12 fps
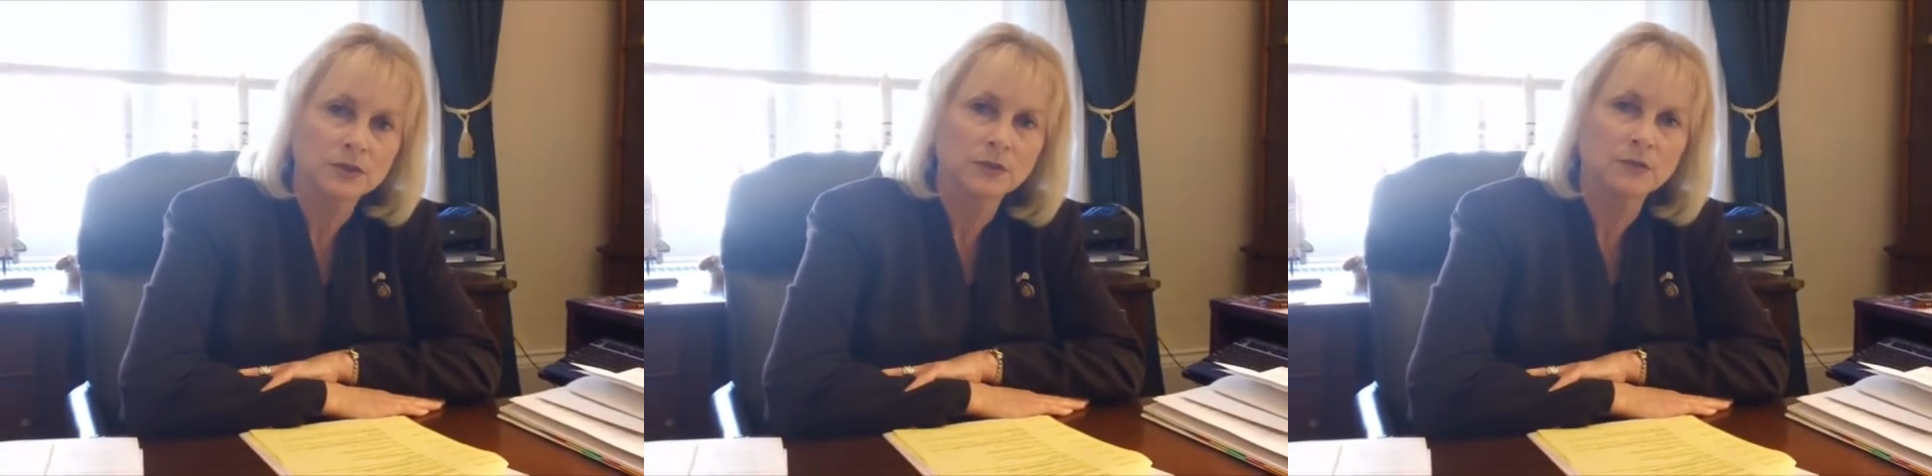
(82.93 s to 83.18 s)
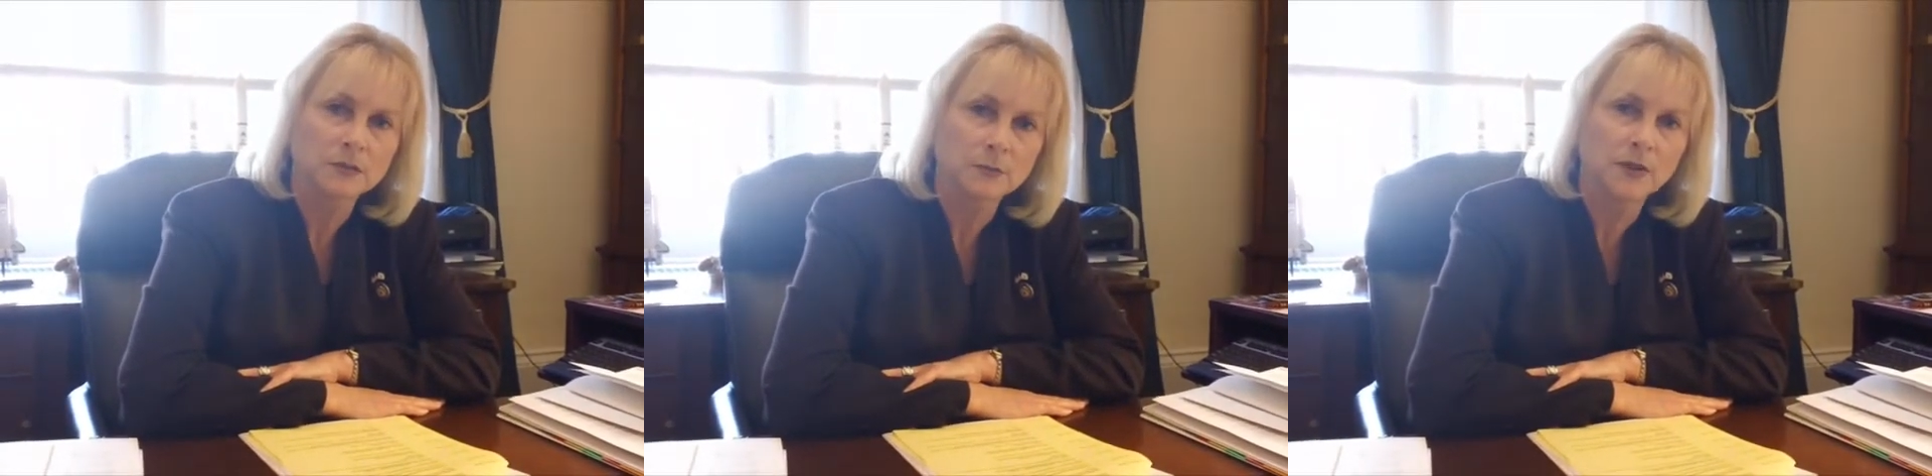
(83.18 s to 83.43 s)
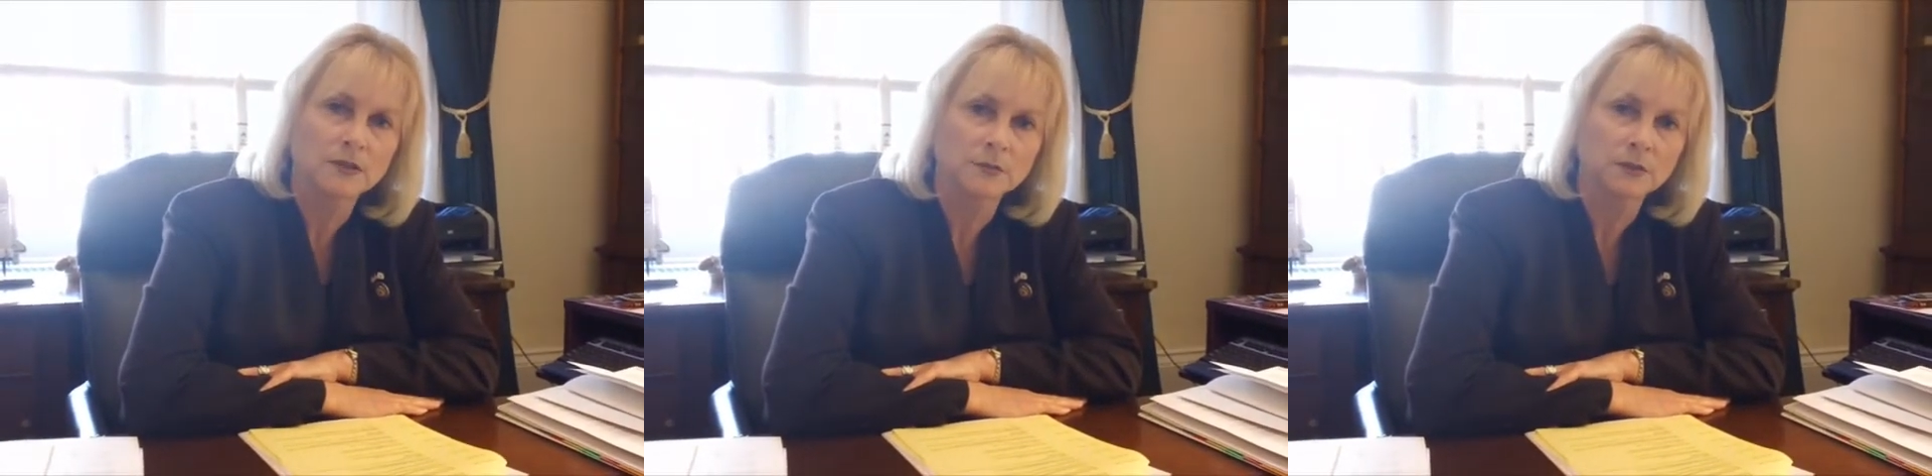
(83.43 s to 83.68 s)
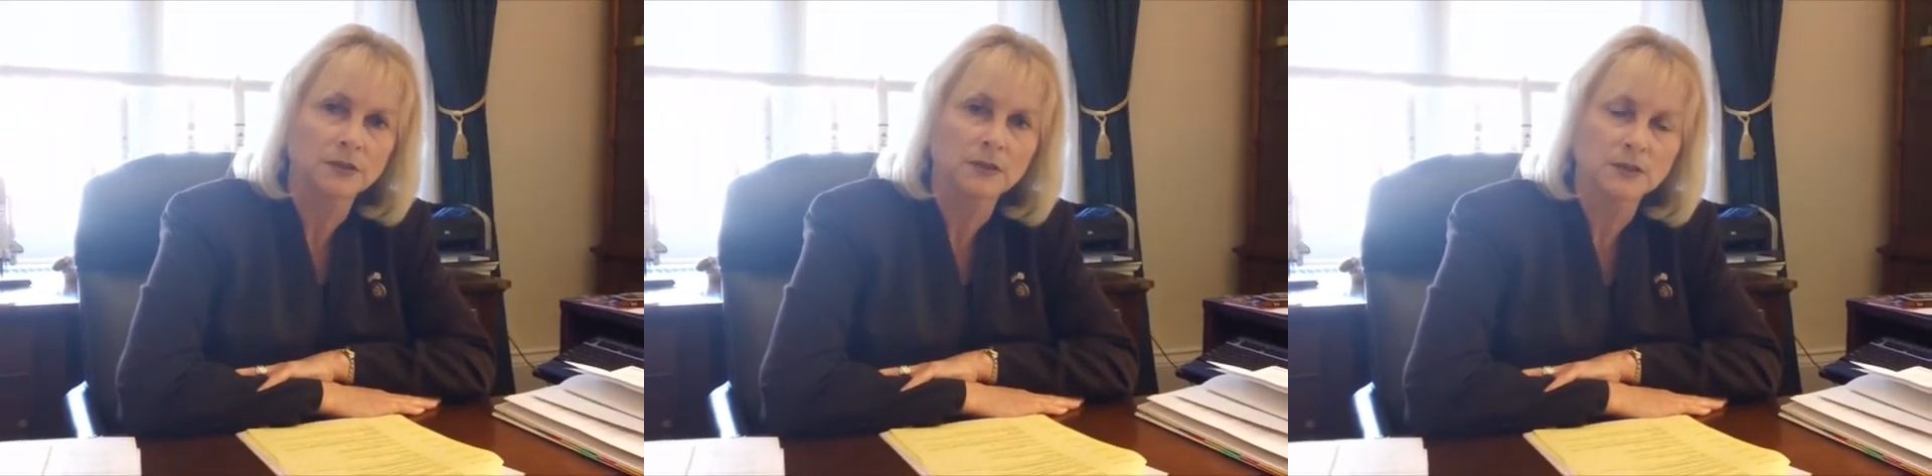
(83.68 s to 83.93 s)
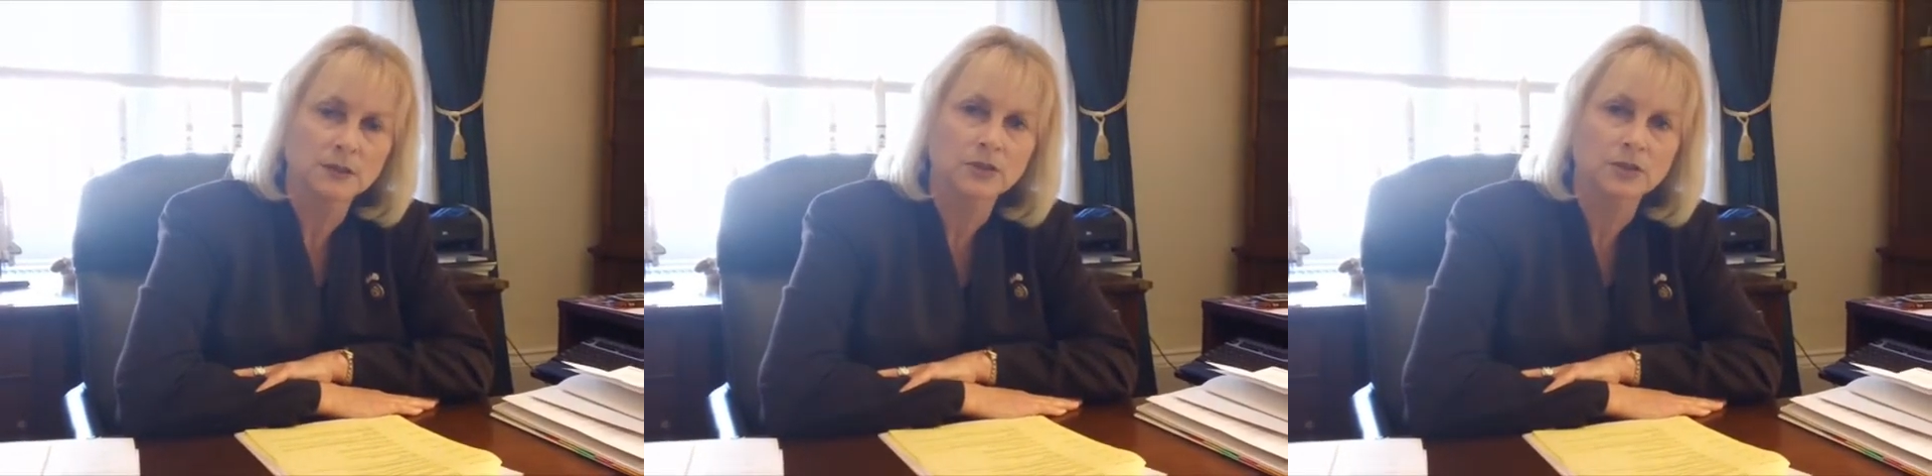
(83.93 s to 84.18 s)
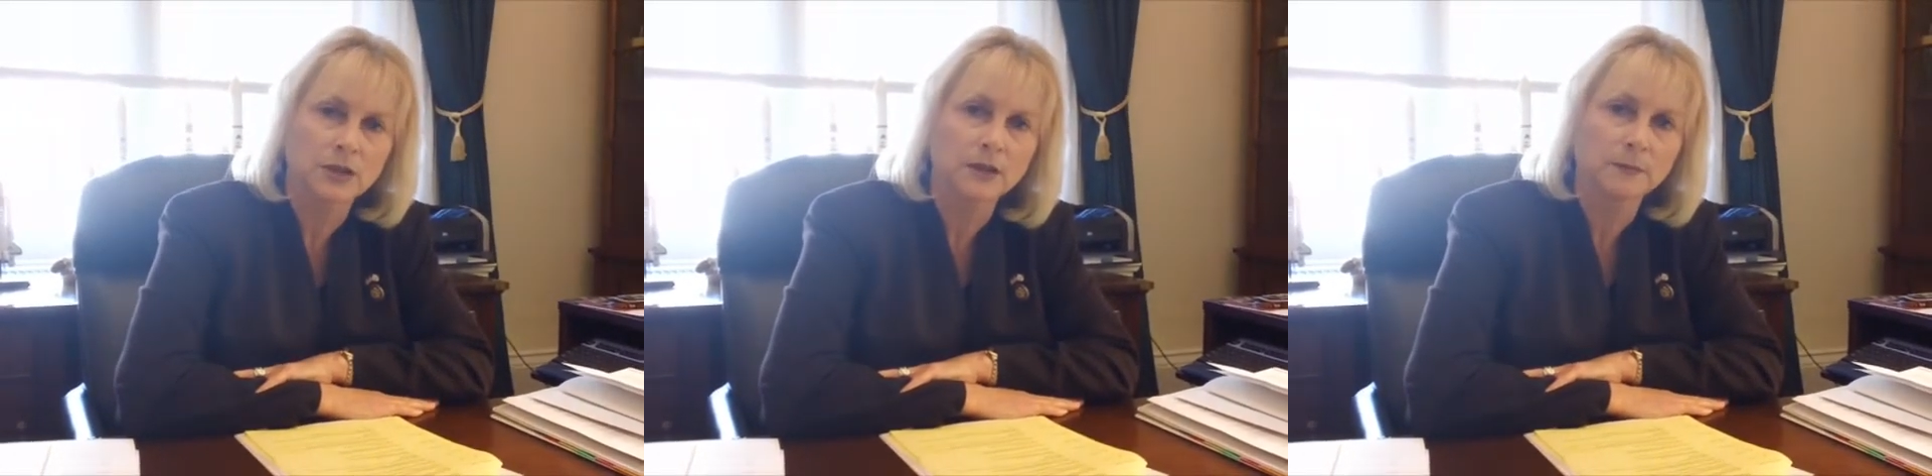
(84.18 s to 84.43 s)
irresponsible and it's a
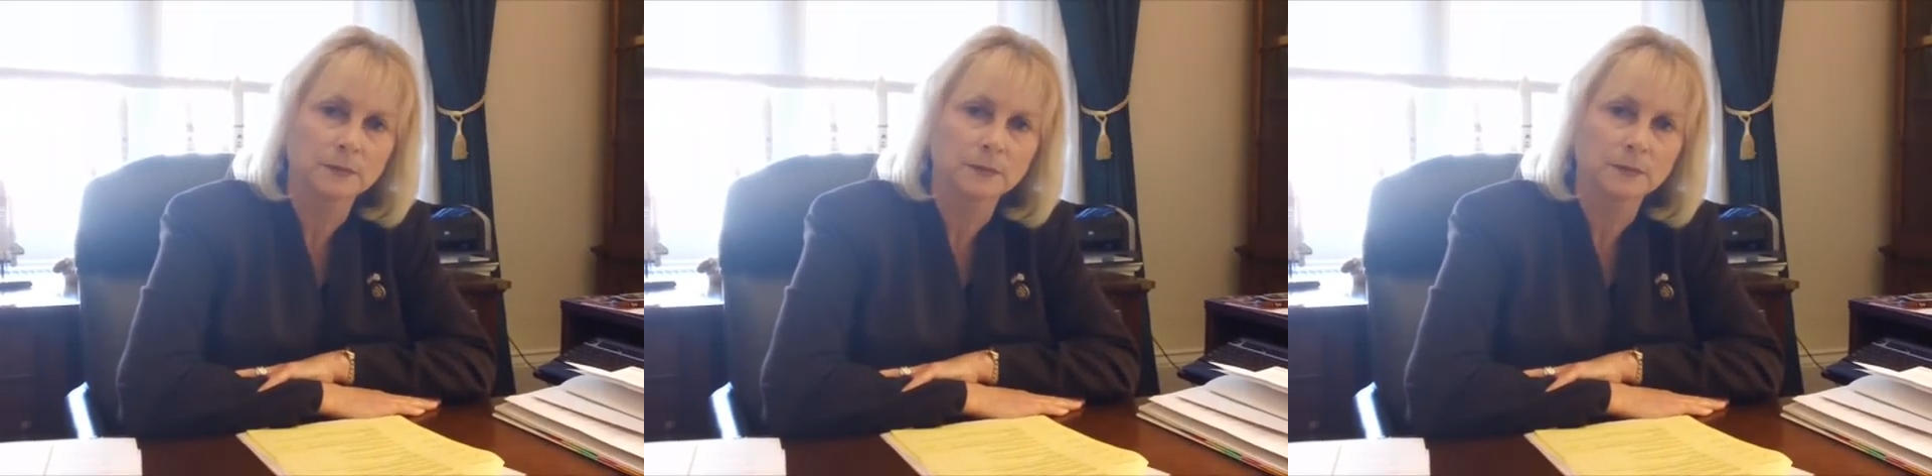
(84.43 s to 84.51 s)
shame.